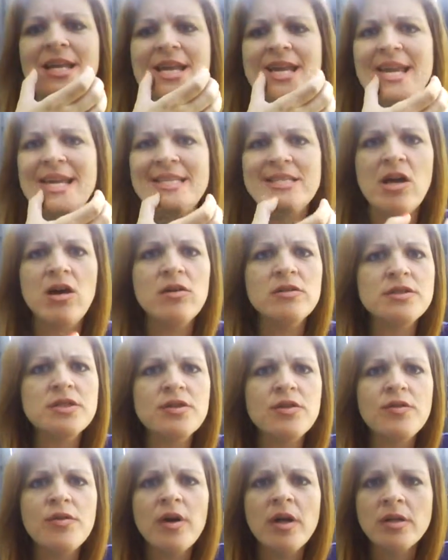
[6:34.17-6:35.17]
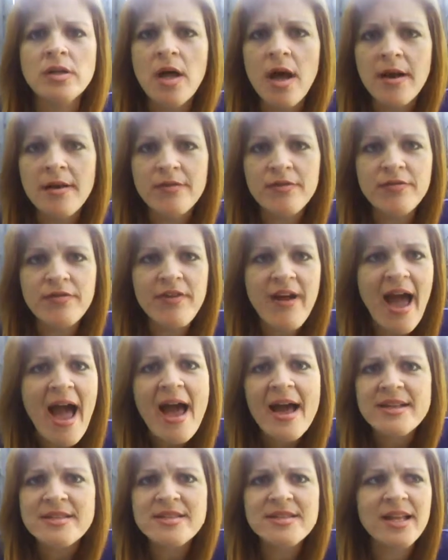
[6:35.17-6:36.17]
It's also a lot of
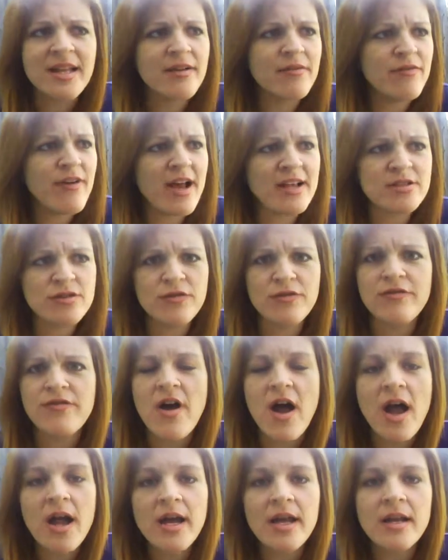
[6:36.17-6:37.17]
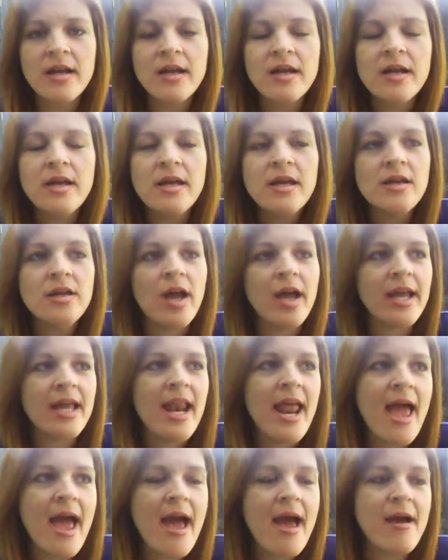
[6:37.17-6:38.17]
fats. Like, fats are fine. I can
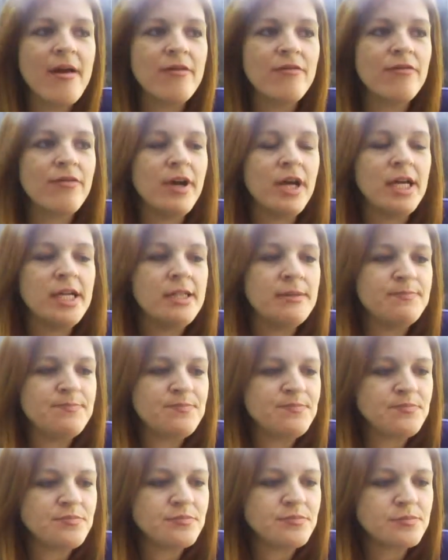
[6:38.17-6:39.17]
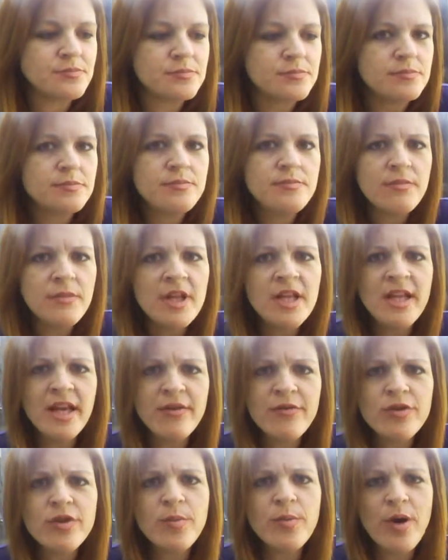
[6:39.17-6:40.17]
have,
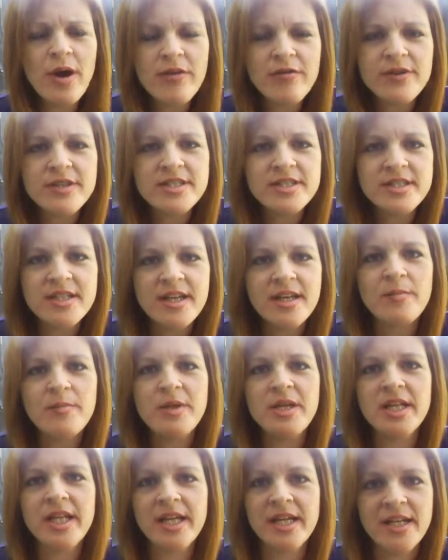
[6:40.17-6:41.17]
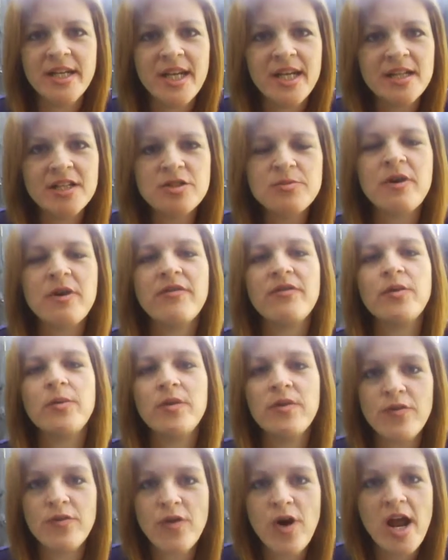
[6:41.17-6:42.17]
like for the breakfast, it can be like an English muffin
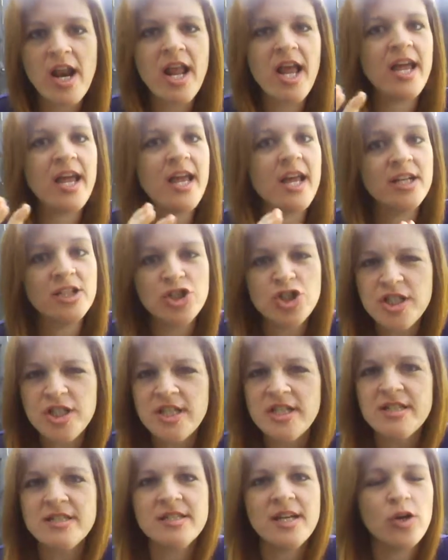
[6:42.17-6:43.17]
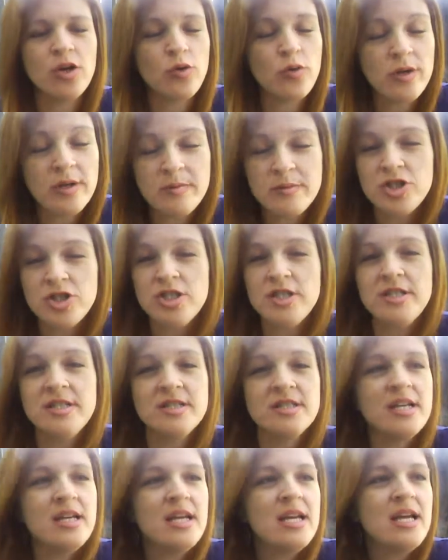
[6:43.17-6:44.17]
with a fried egg and cheese and cream cheese
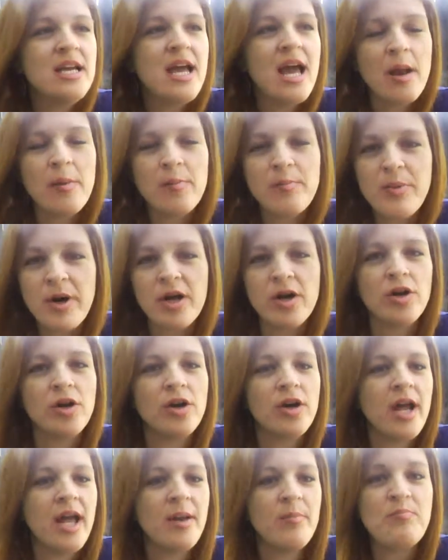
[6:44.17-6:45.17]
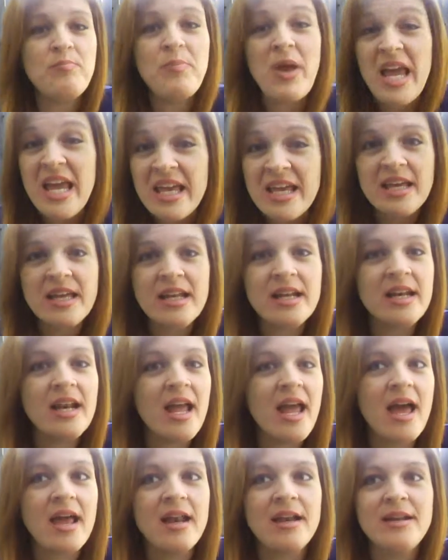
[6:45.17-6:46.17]
and butter and bacon,
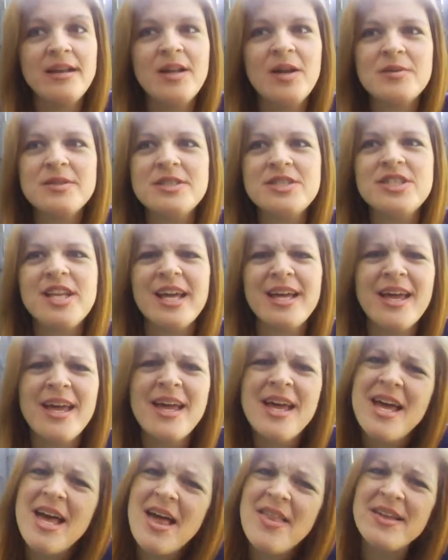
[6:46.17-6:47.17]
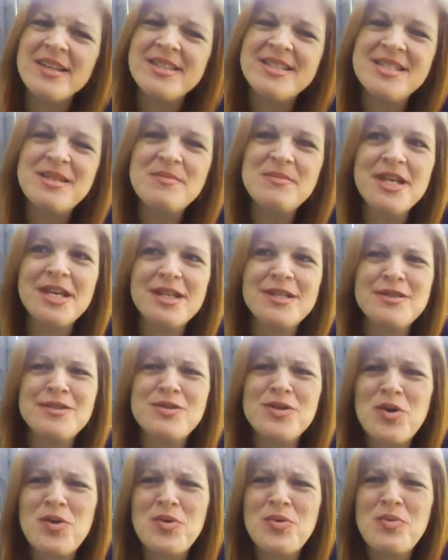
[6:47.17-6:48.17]
and you know, it's like, that seems like
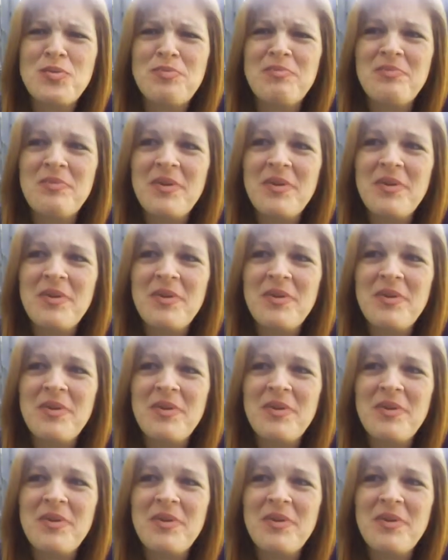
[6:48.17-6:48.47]
so